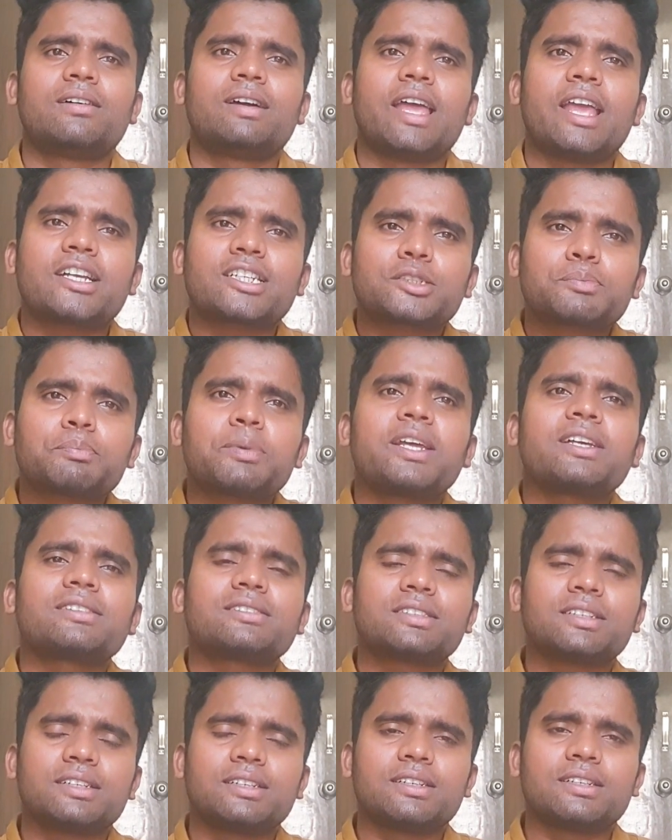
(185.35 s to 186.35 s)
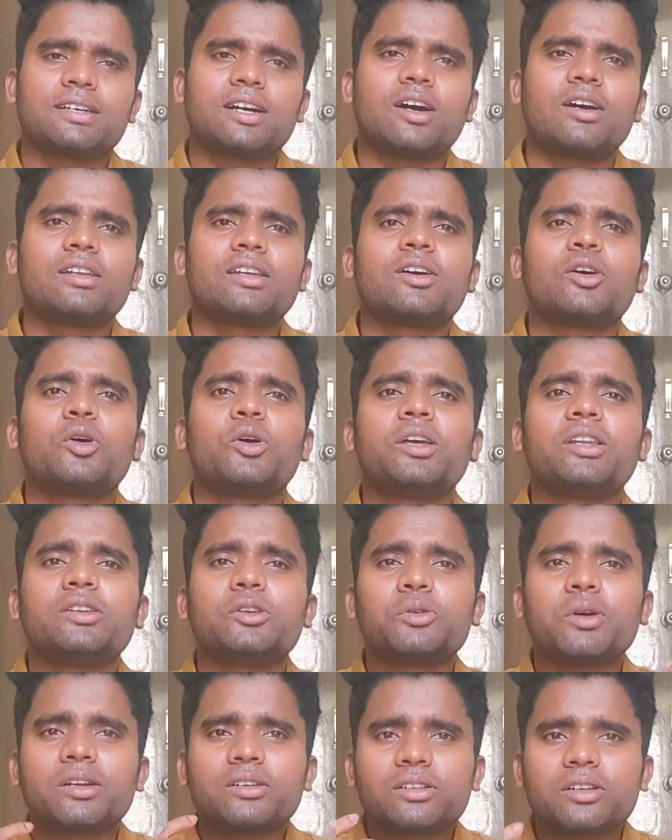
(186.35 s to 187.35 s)
expressing or when
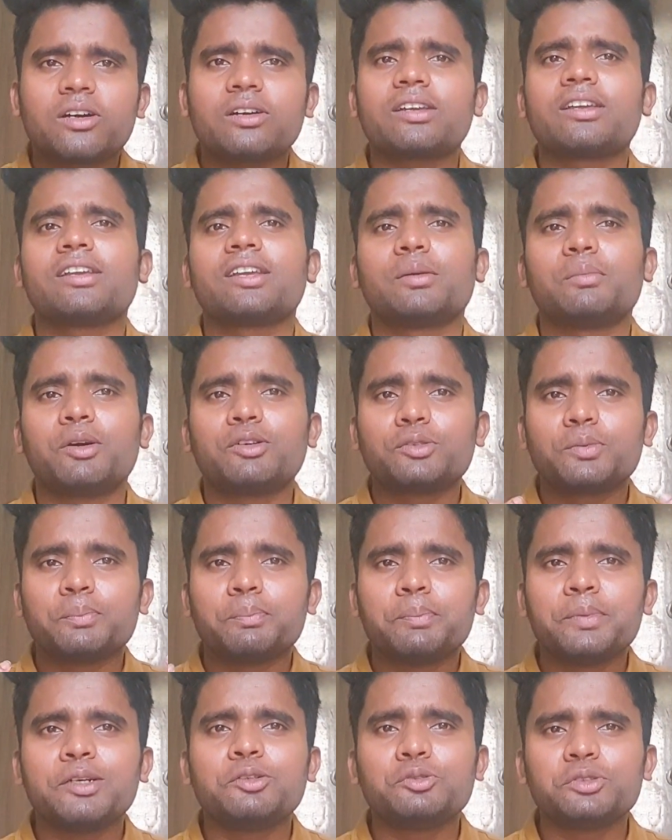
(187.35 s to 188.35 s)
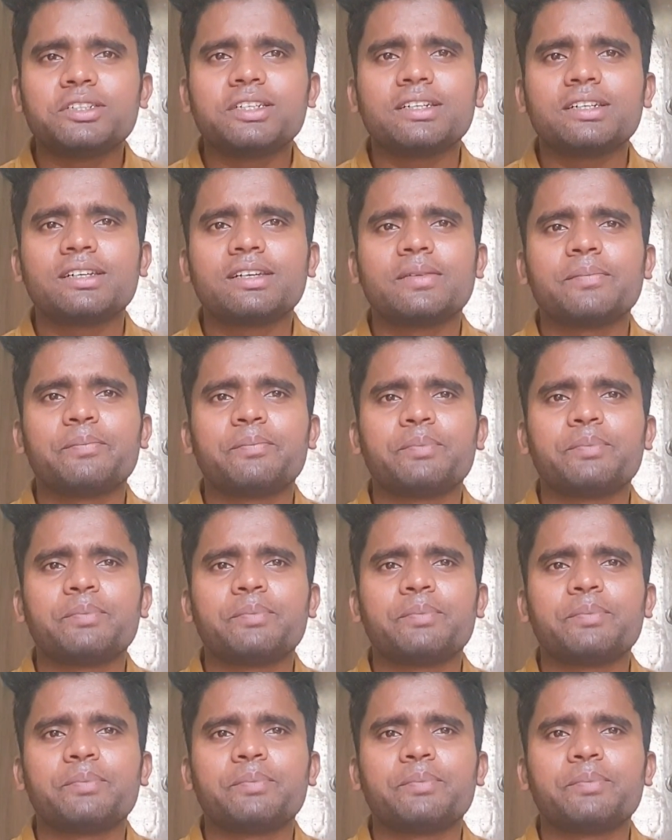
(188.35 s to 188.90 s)
you are talking about music,